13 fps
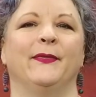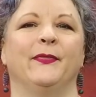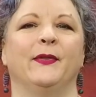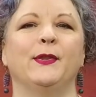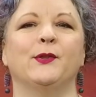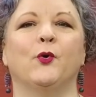
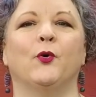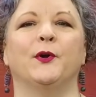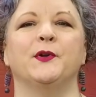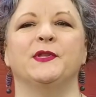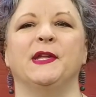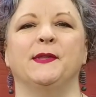This
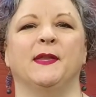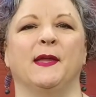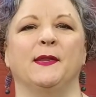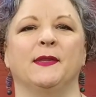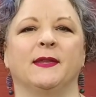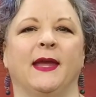course is
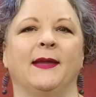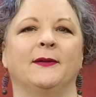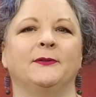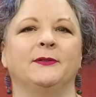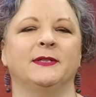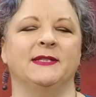a
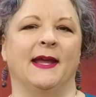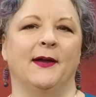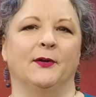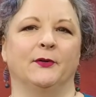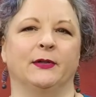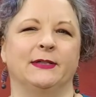
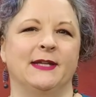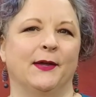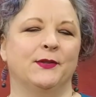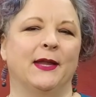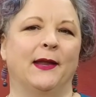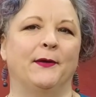scaled-down
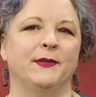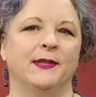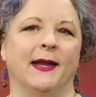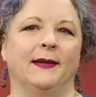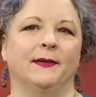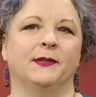textile
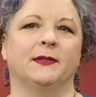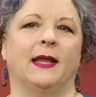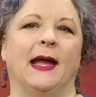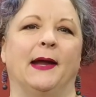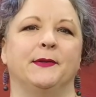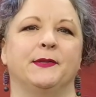science
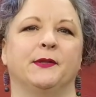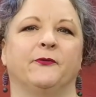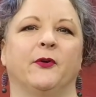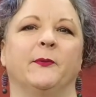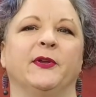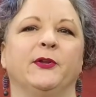class
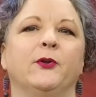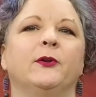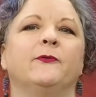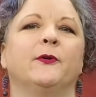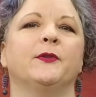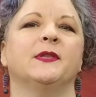from a
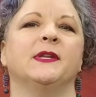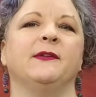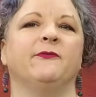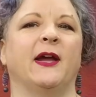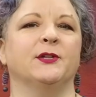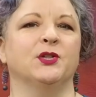
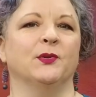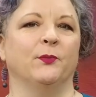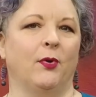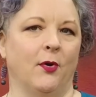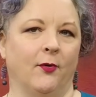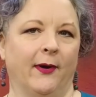university fashion
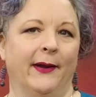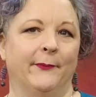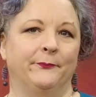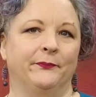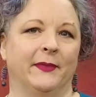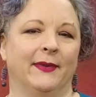
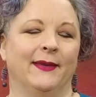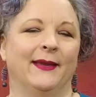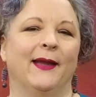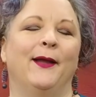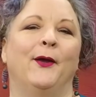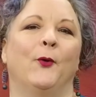program.
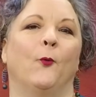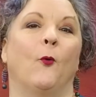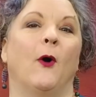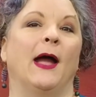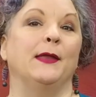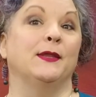
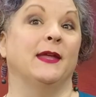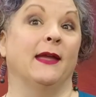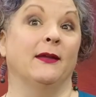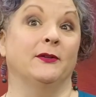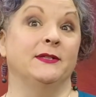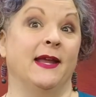Why
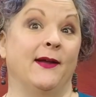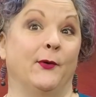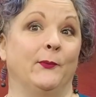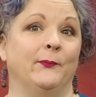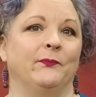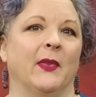scaled
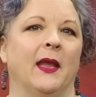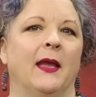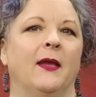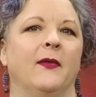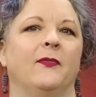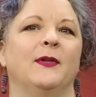down?
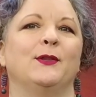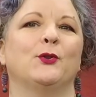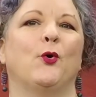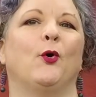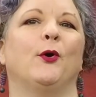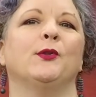
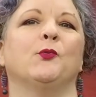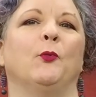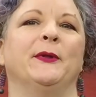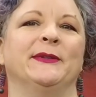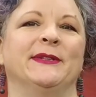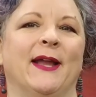This
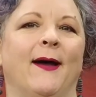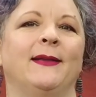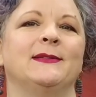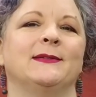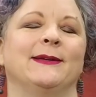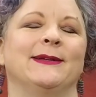course will
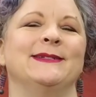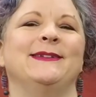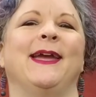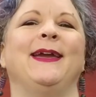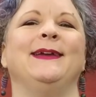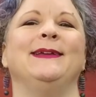not
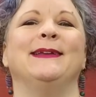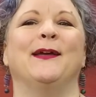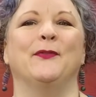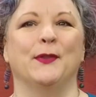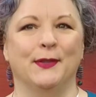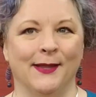
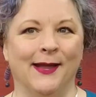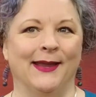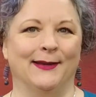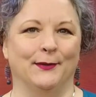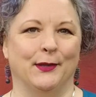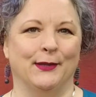contain the
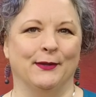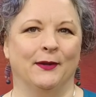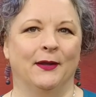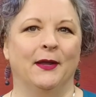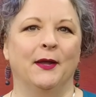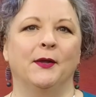science.
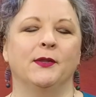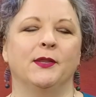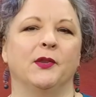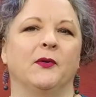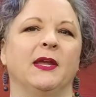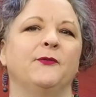
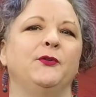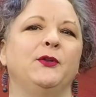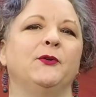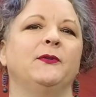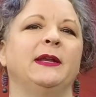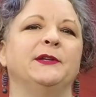So
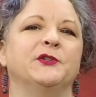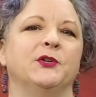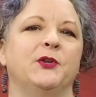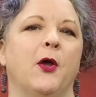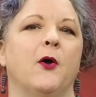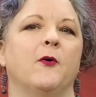if you need
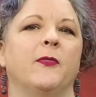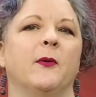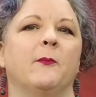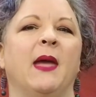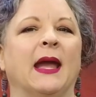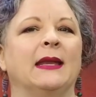to know
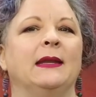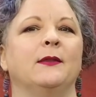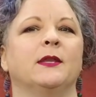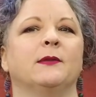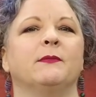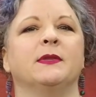the
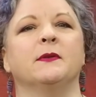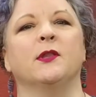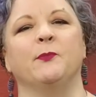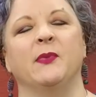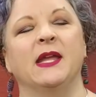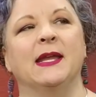mechanisms and
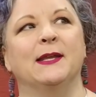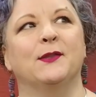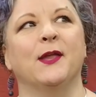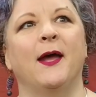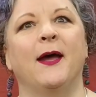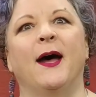
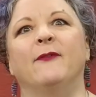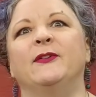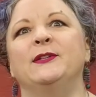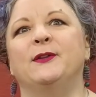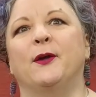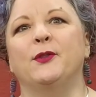speeds
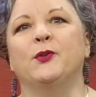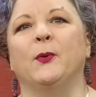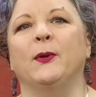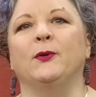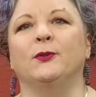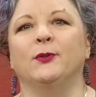of
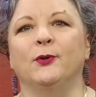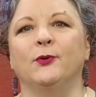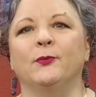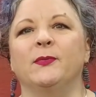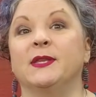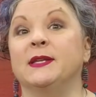industrial
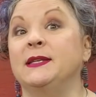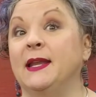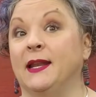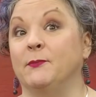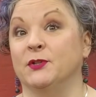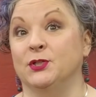looms and
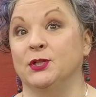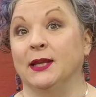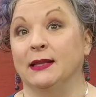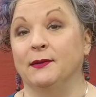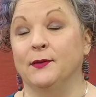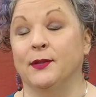knitting
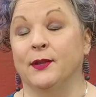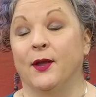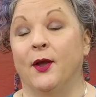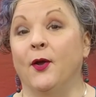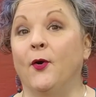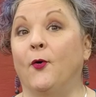machines,
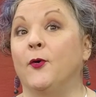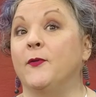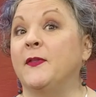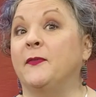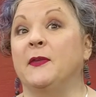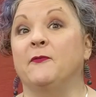
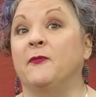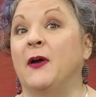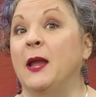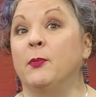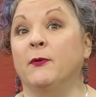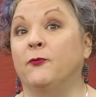or that the
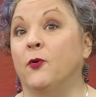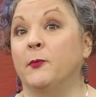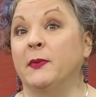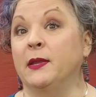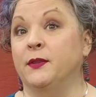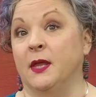
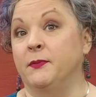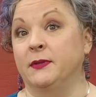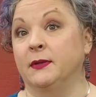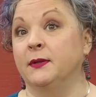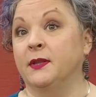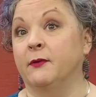fiber-forming
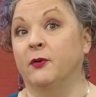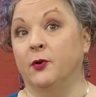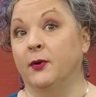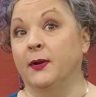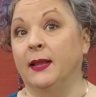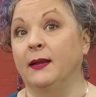substance of
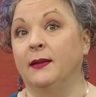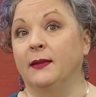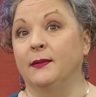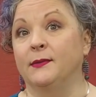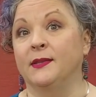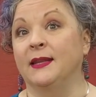
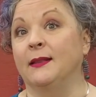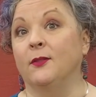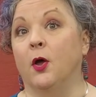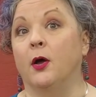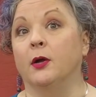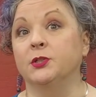acrylic is any
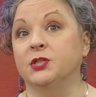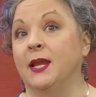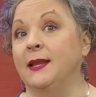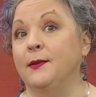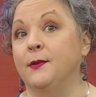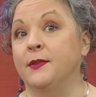
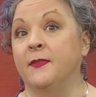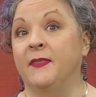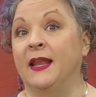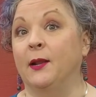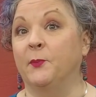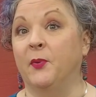long-chain
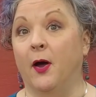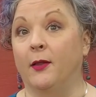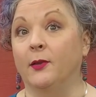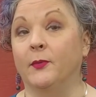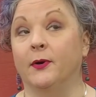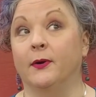synthetic
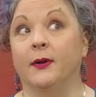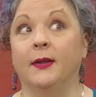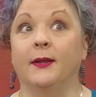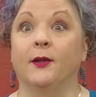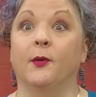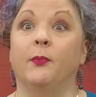polymer
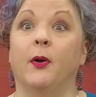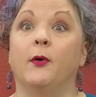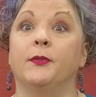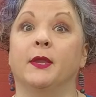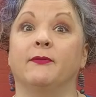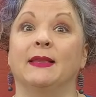
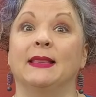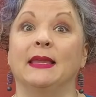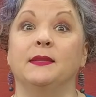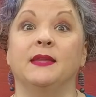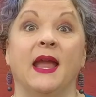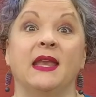composed of at
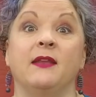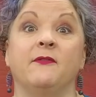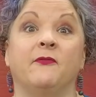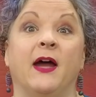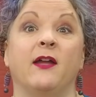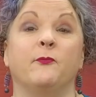least
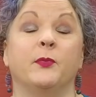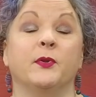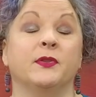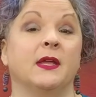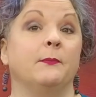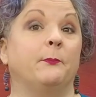
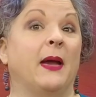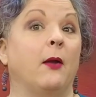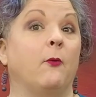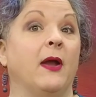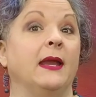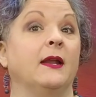85%
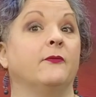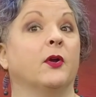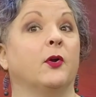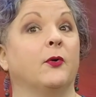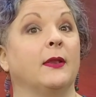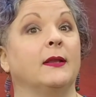by weight of
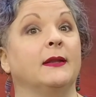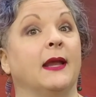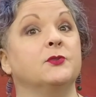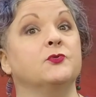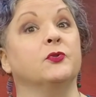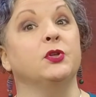
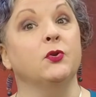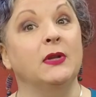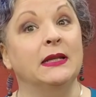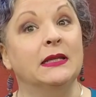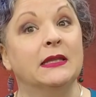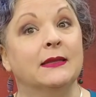acrylonitrile
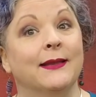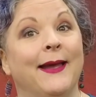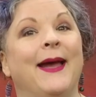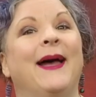units,